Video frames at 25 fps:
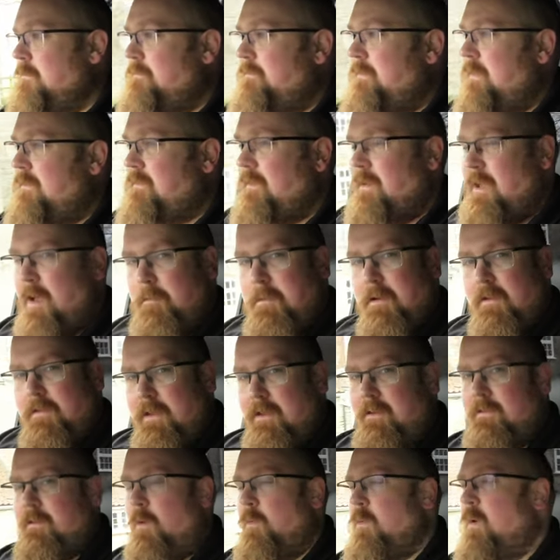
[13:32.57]
there's a couple of
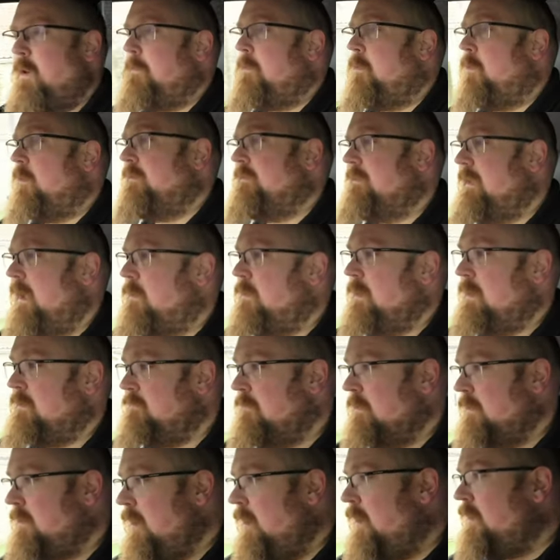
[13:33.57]
things I will point out in
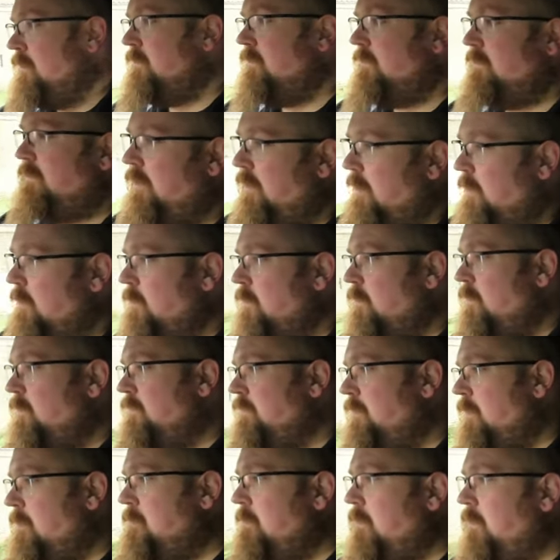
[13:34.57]
regards to
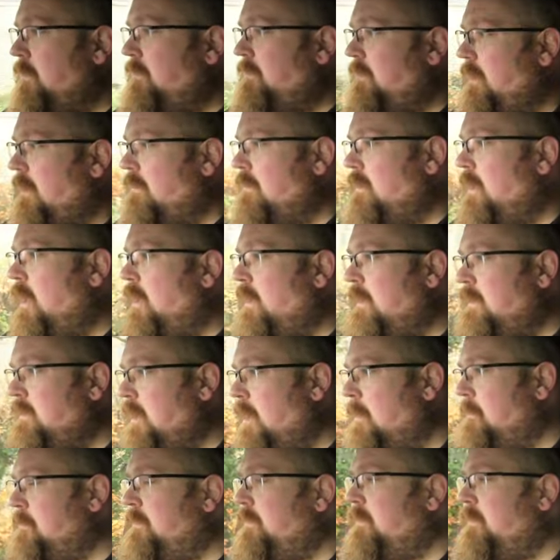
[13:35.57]
the Musso lineup.